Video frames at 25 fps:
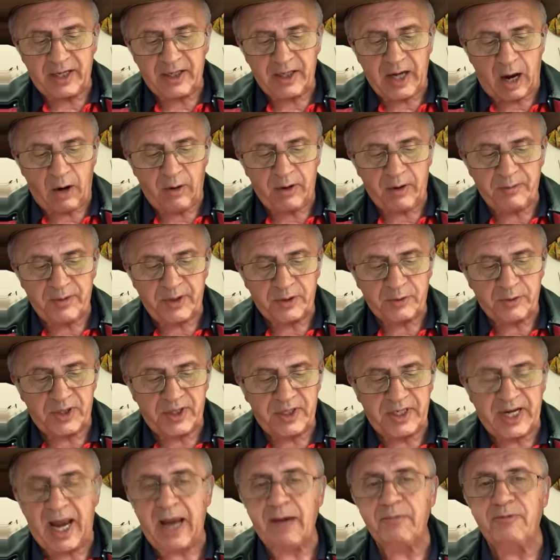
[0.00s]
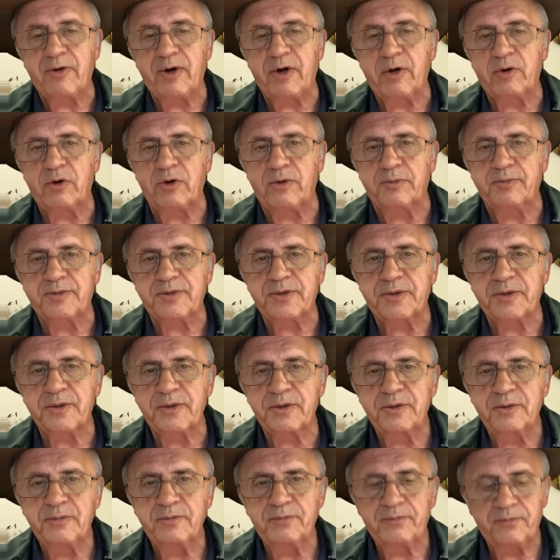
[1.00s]
and going between neighbouring groups.
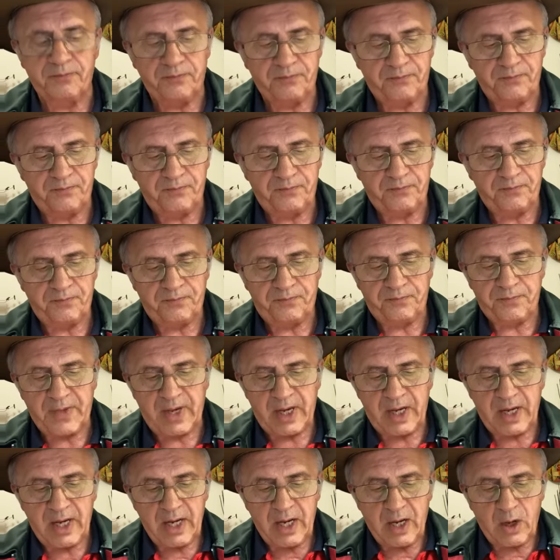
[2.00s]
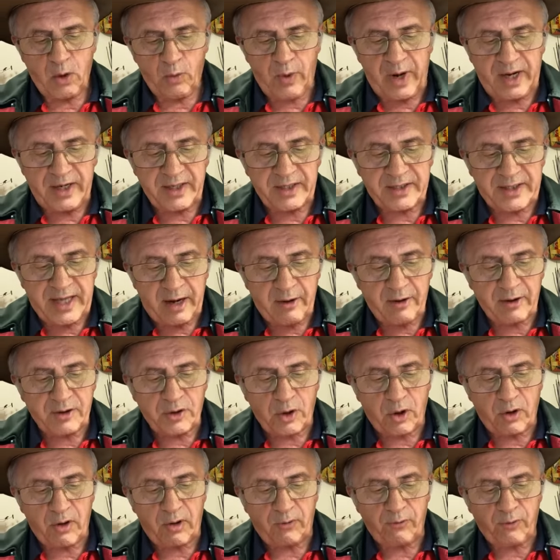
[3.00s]
When the
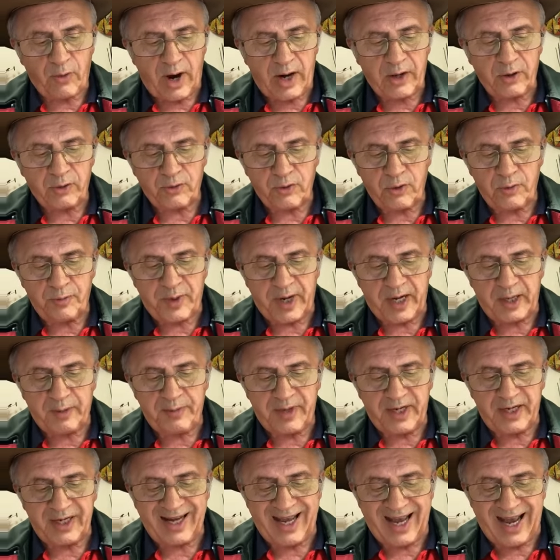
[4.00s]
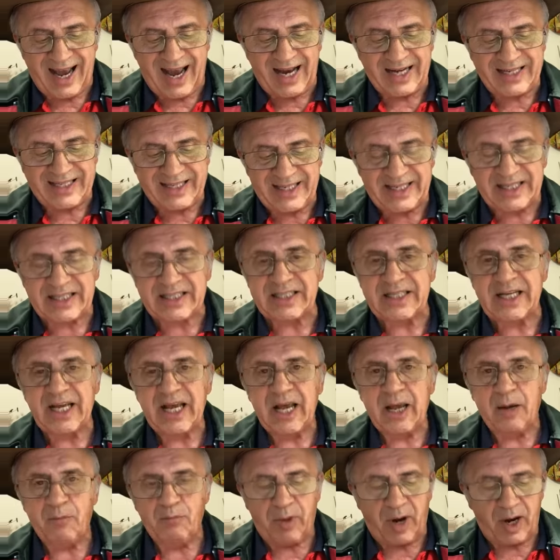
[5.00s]
territory of one group had been hard hit
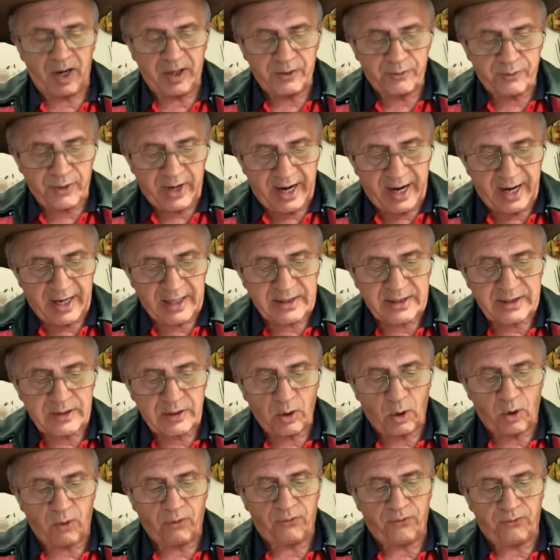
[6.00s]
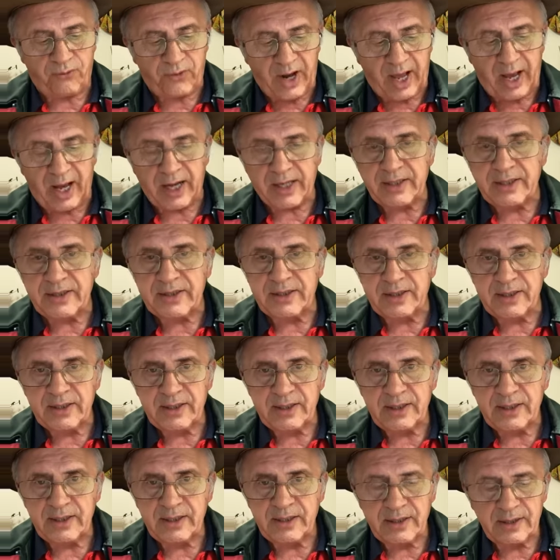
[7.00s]
by drought or flood,
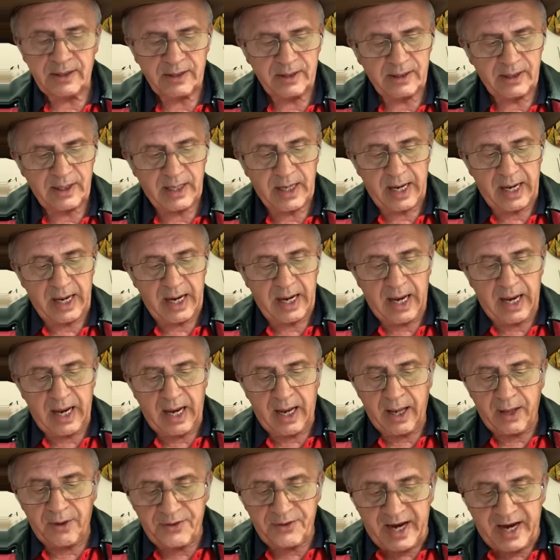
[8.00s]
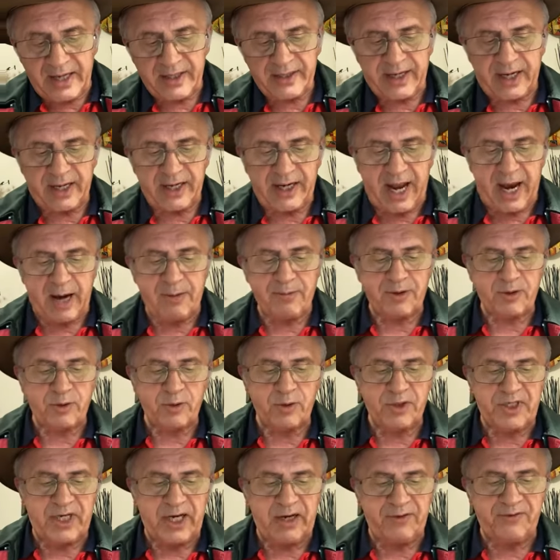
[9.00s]
then their neighbours
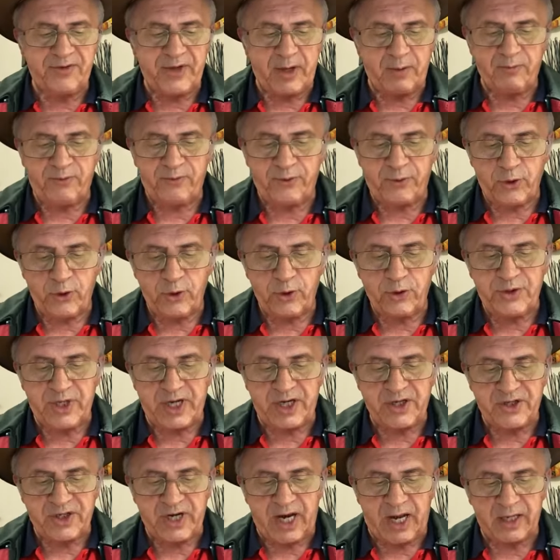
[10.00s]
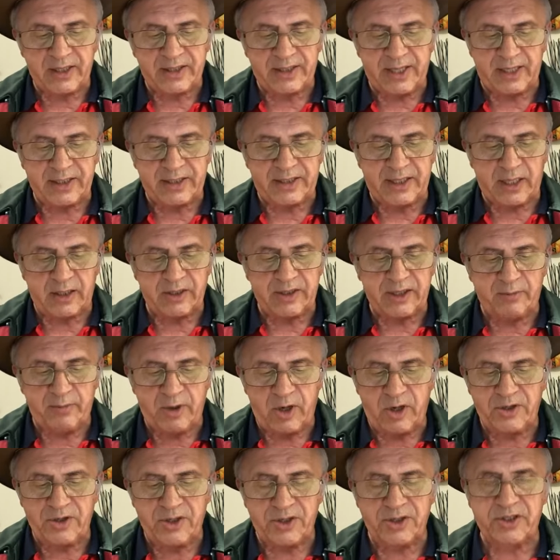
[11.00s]
would give them food and shelter until the
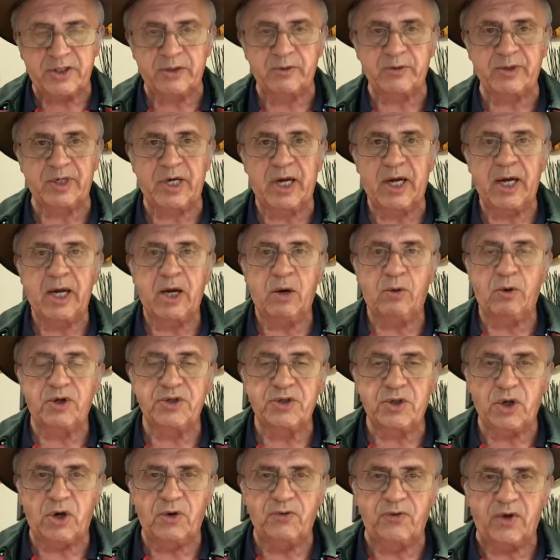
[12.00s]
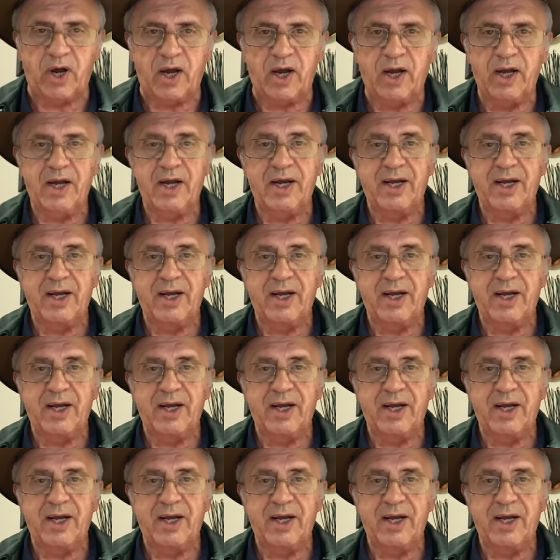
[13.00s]
emergency was over.